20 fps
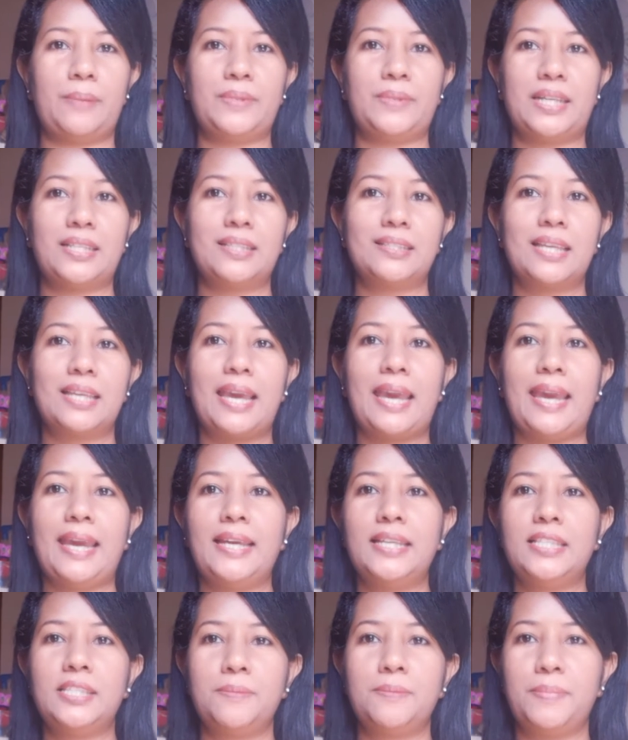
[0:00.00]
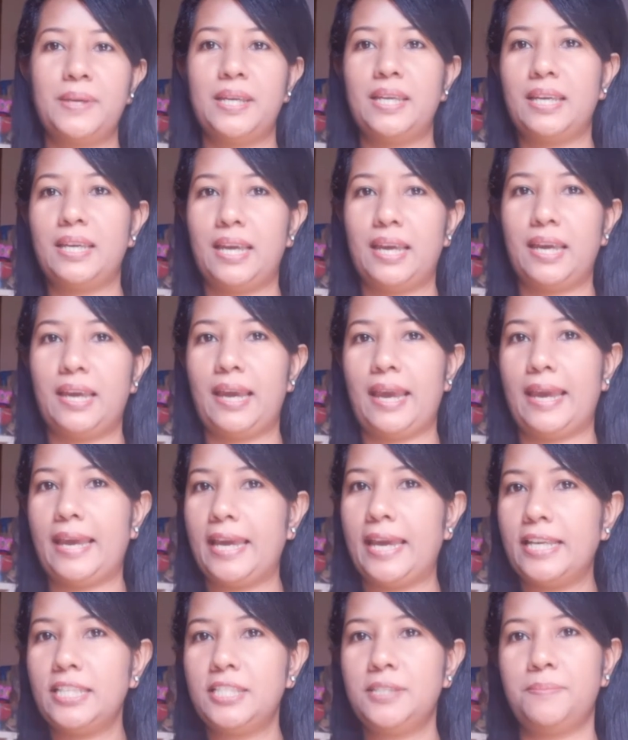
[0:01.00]
that is
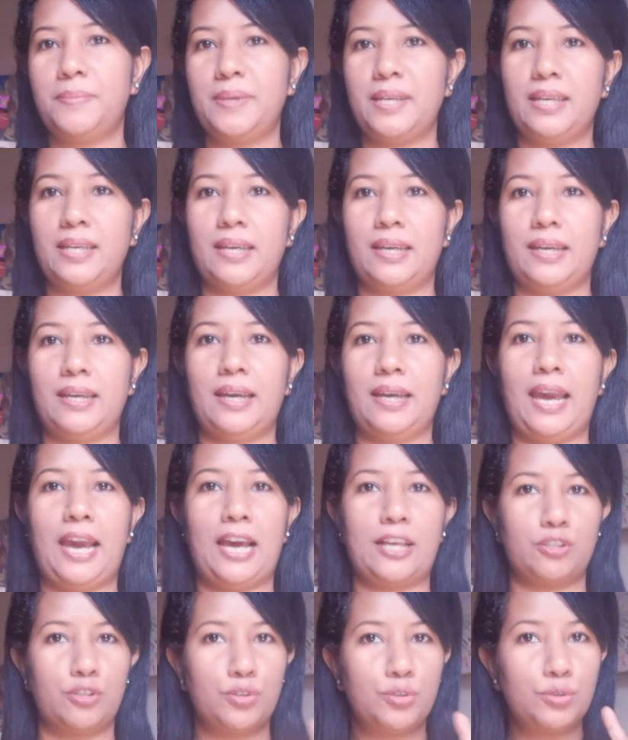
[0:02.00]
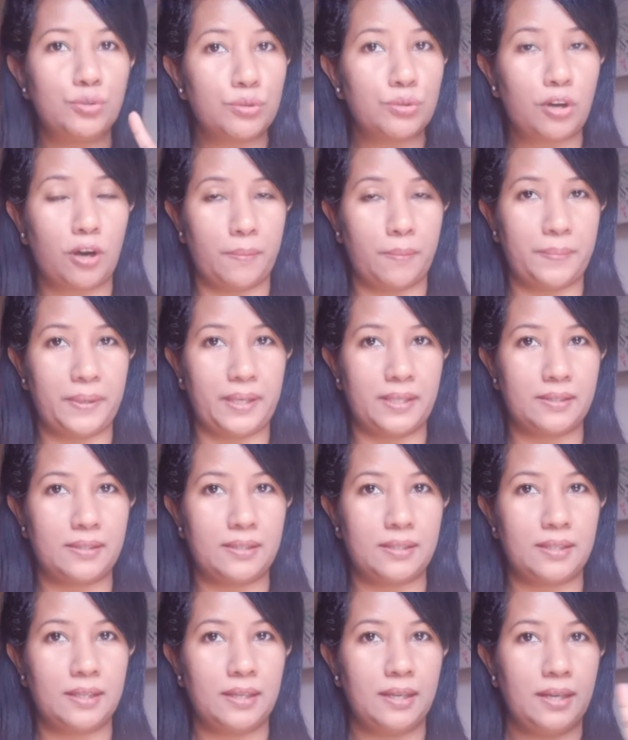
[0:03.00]
HbA has two copies.